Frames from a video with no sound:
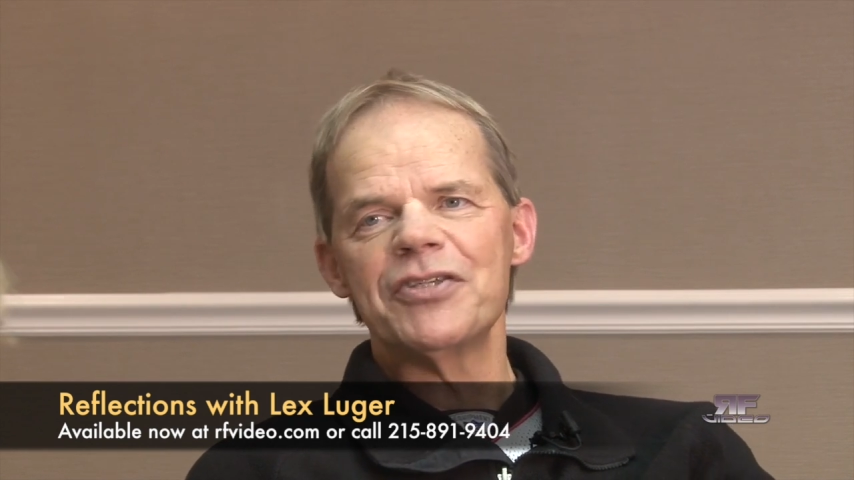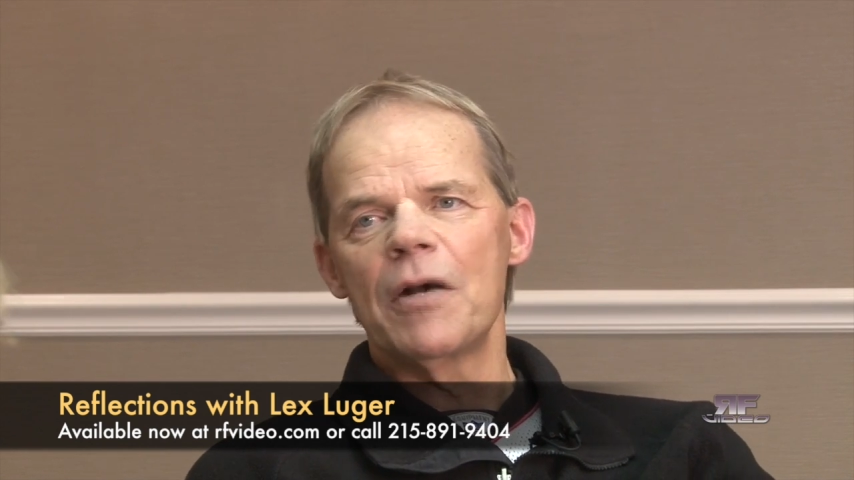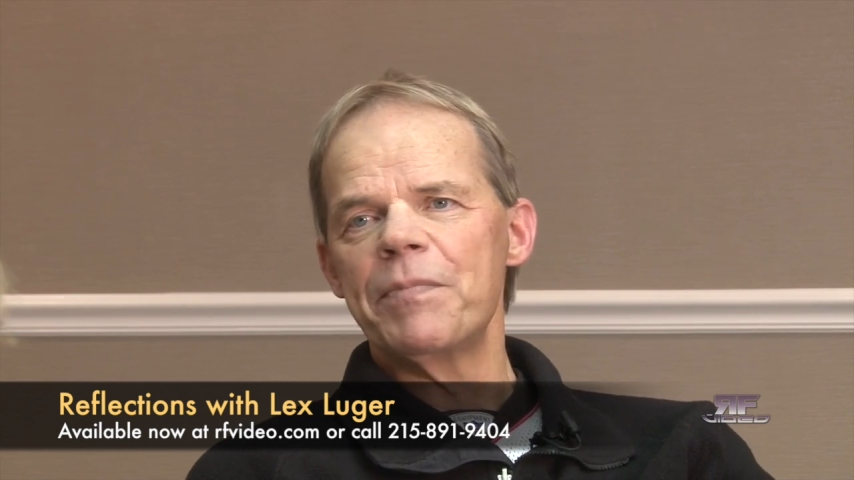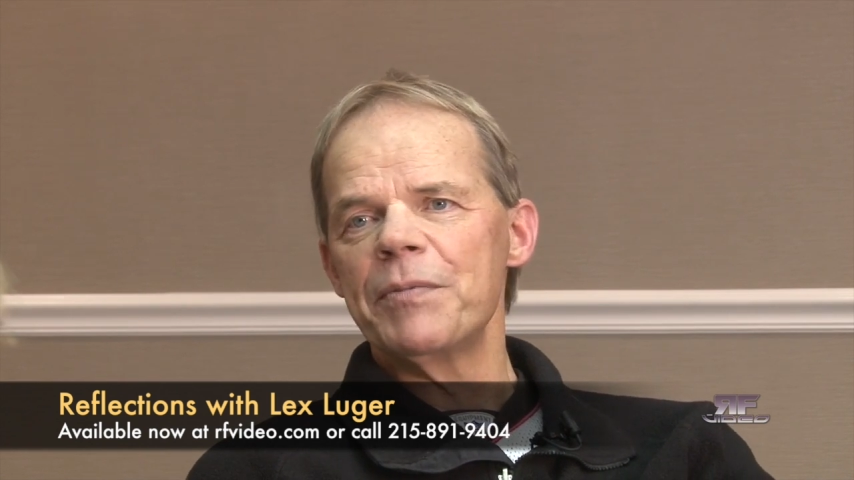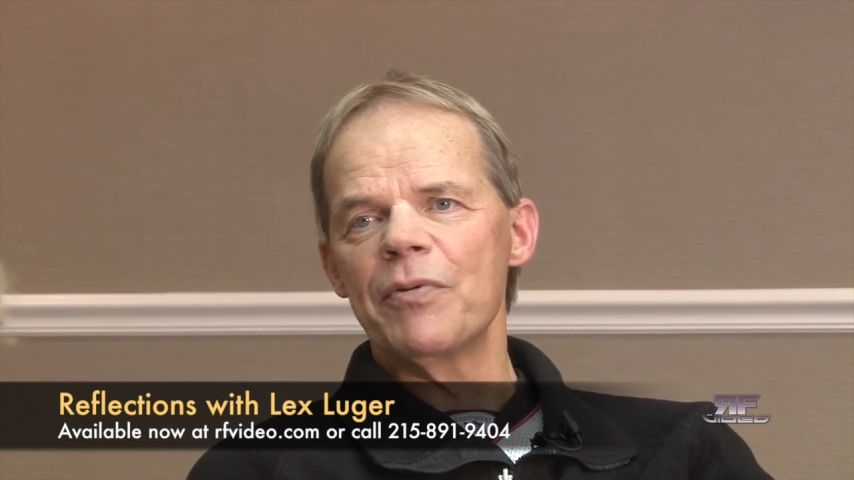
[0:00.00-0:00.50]

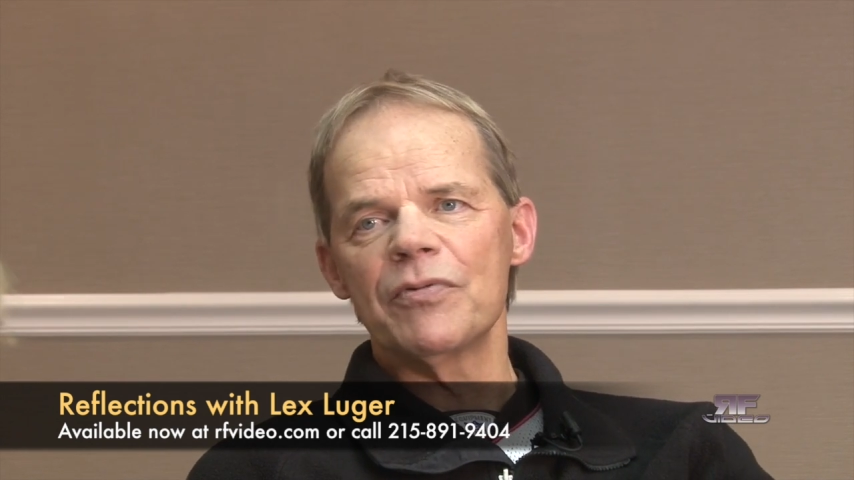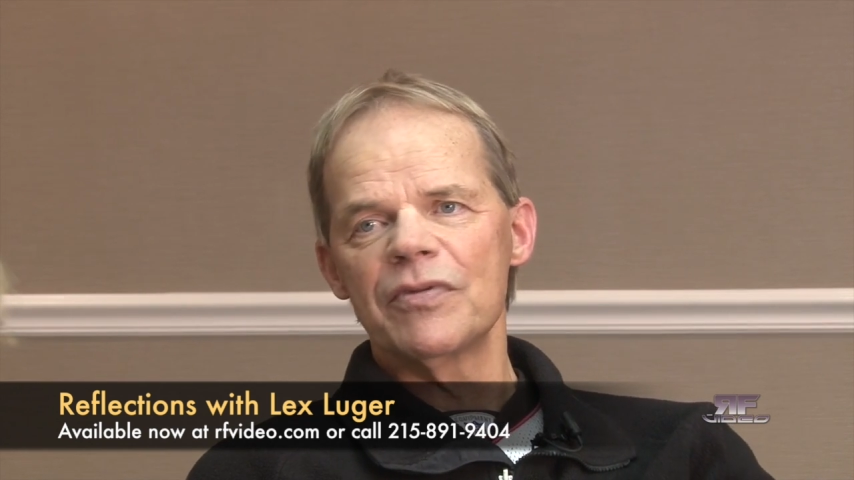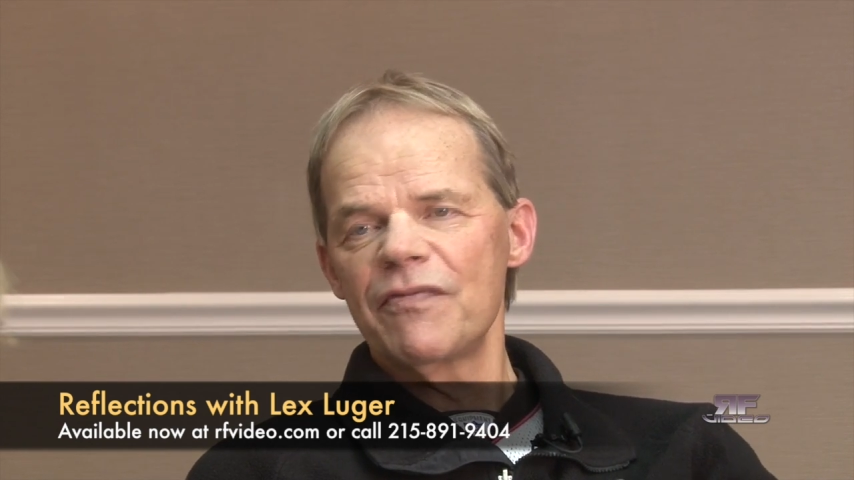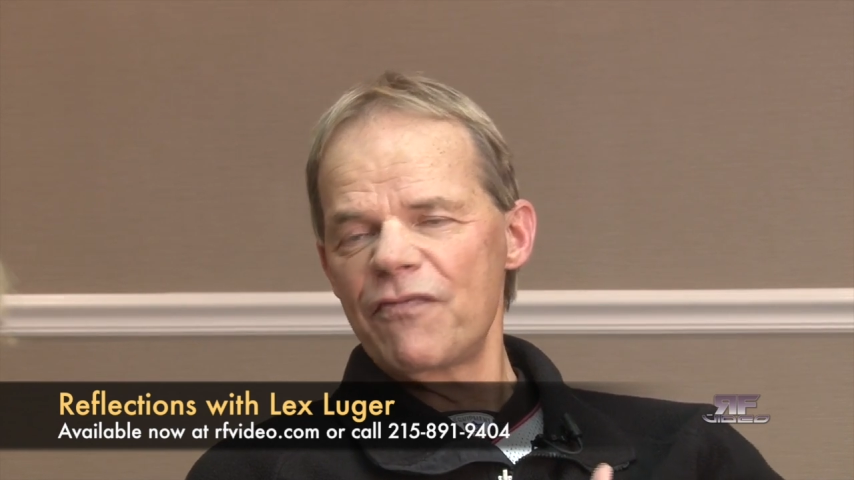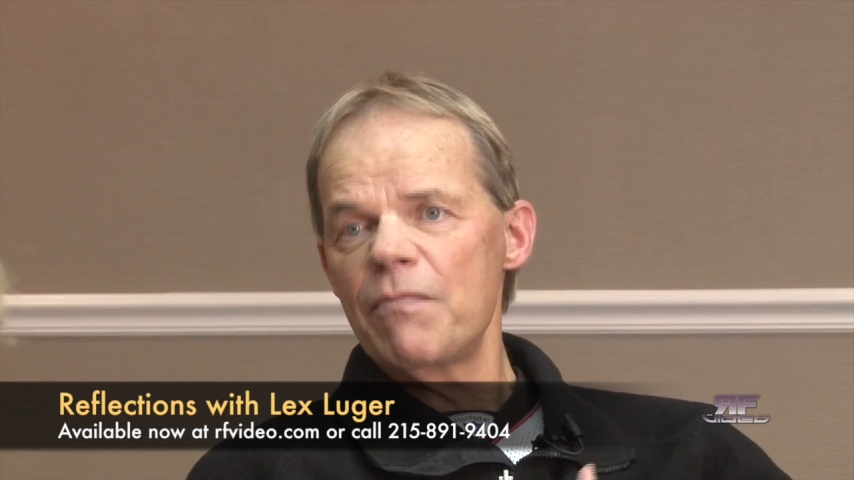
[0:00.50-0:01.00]
tell
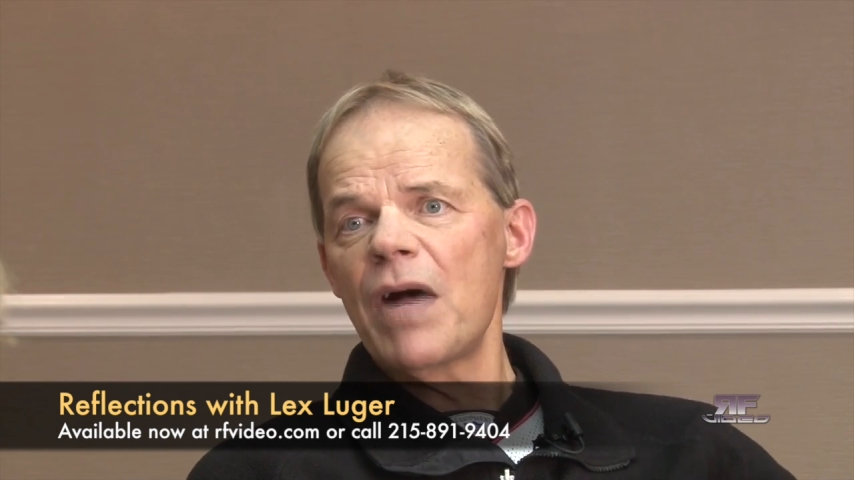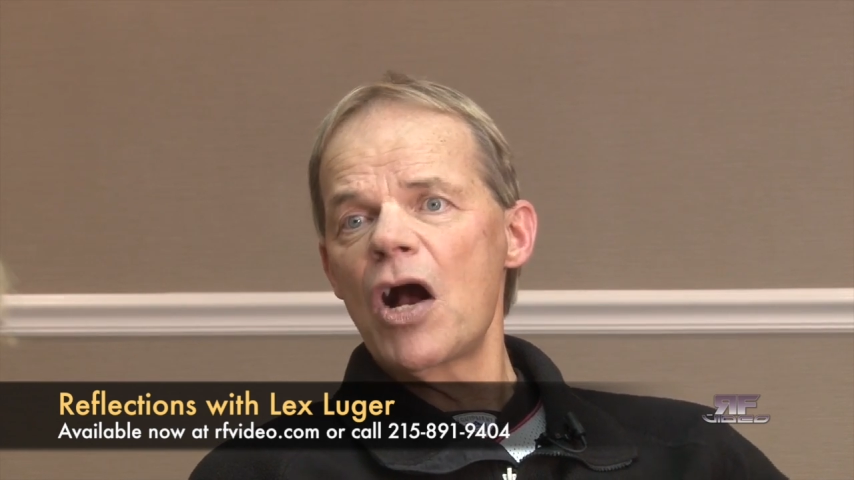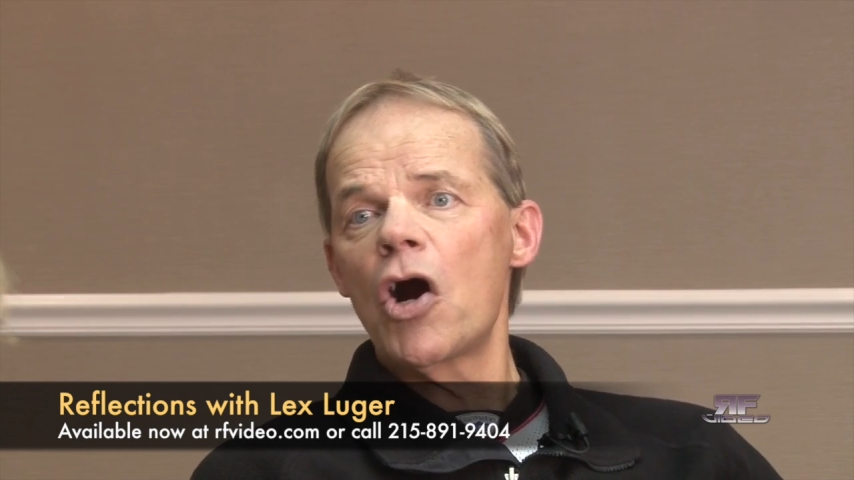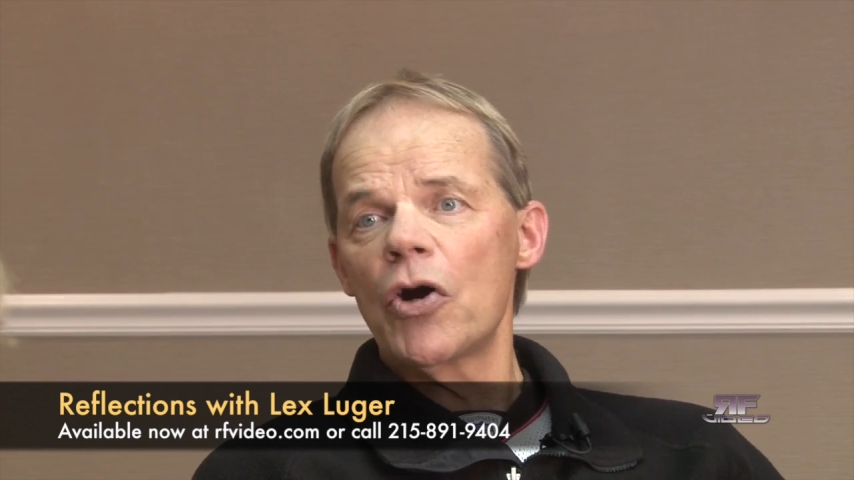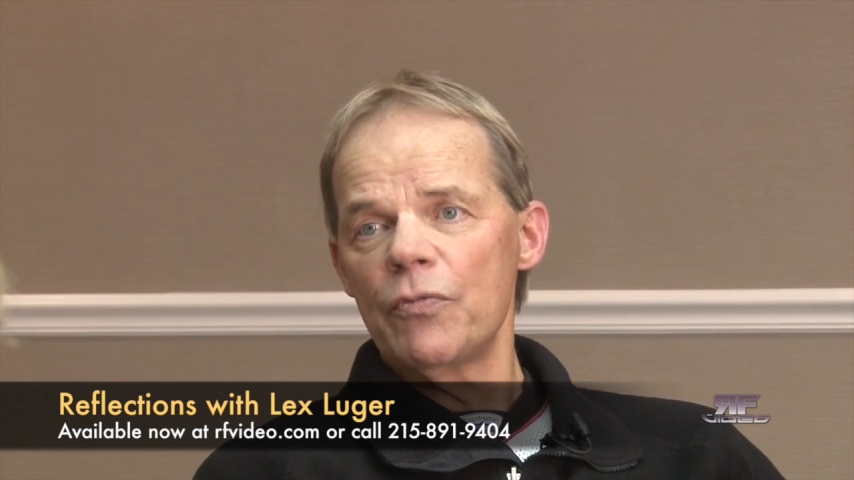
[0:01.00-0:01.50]
people from my
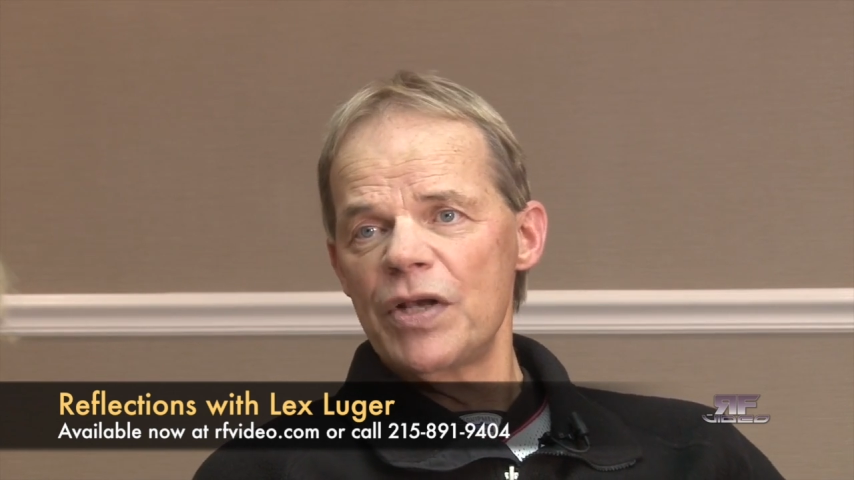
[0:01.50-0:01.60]
heart,